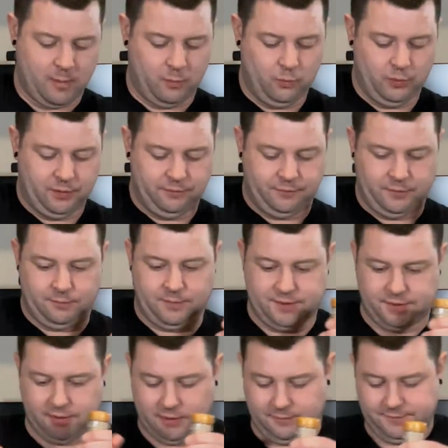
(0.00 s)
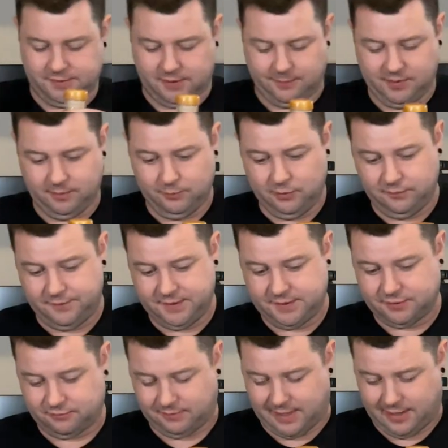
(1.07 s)
Woodford Reserve. So I'm going to move these
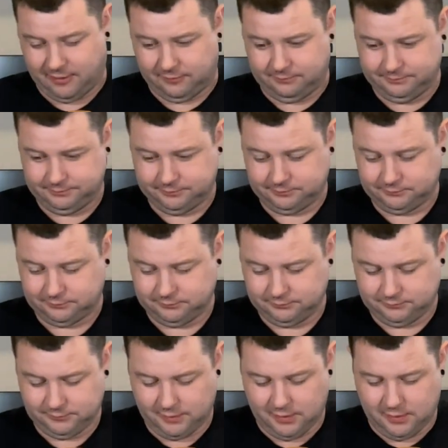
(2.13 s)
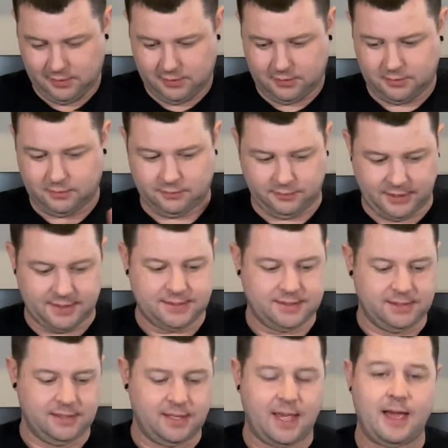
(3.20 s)
around. Let's
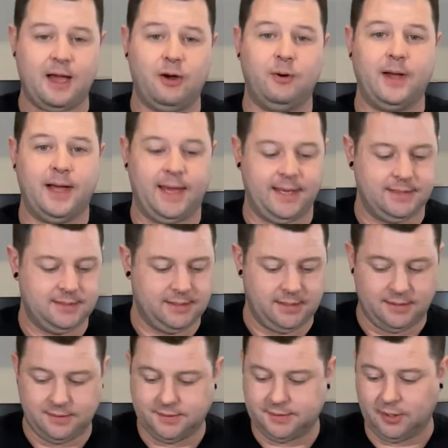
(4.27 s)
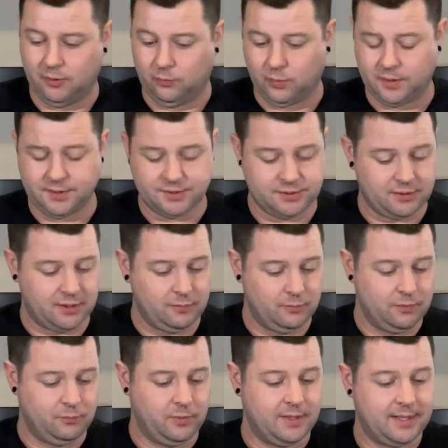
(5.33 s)
see how I did. So we're going to start
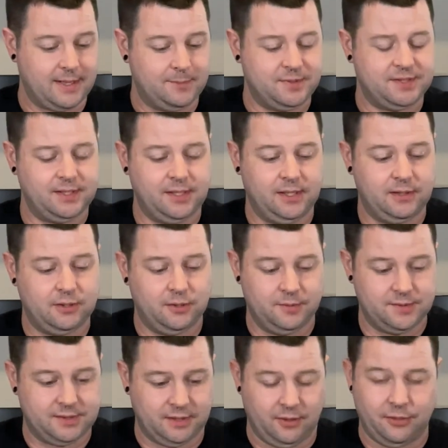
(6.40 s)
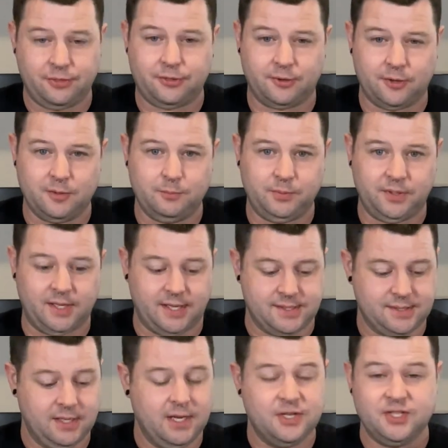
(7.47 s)
with what I'm saying goes in third
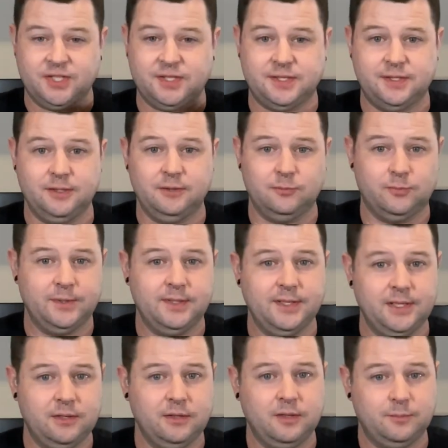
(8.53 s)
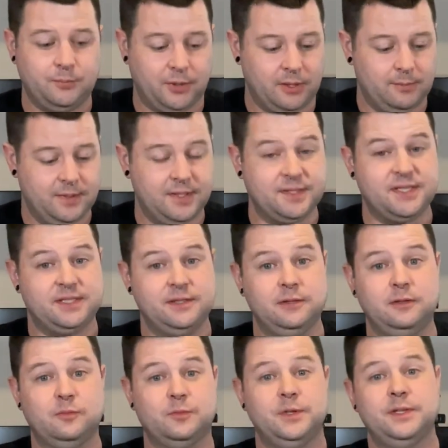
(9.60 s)
place. Still really good bourbon,
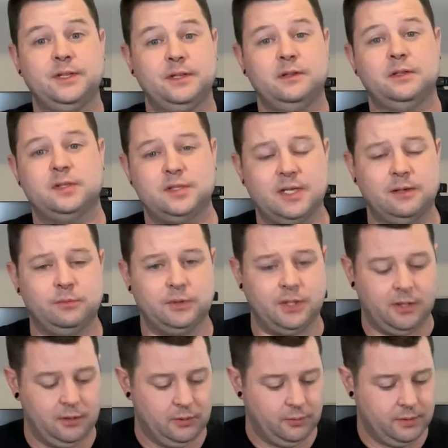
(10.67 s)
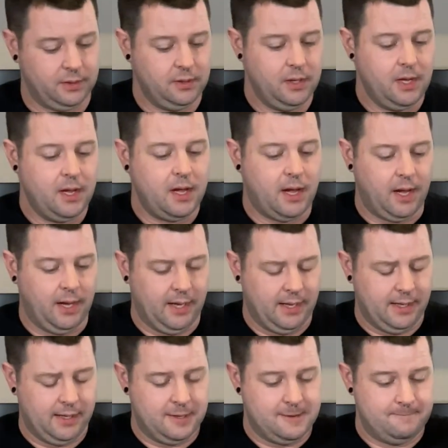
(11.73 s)
still really good double oak,
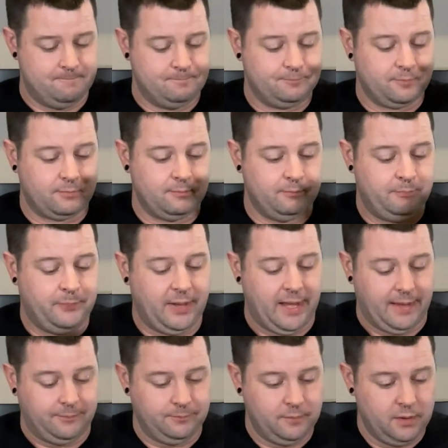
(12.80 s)
but